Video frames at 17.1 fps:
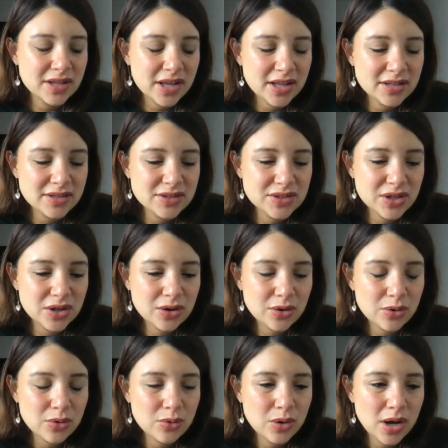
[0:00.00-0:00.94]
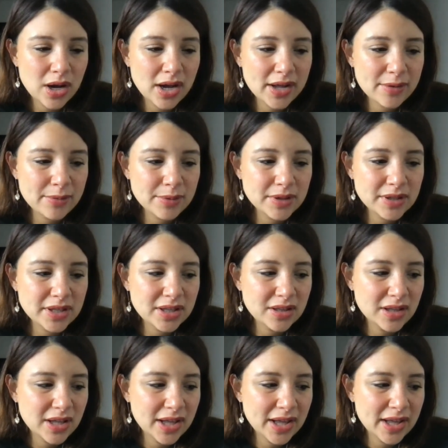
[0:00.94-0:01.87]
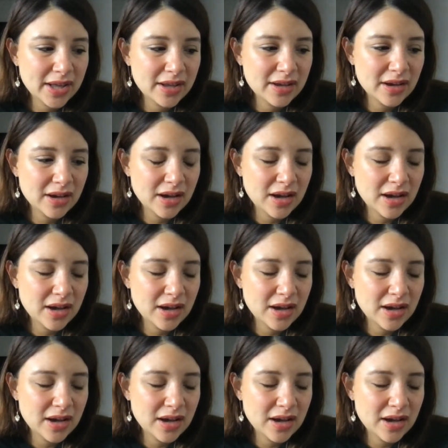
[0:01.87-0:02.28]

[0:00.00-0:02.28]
And so I really like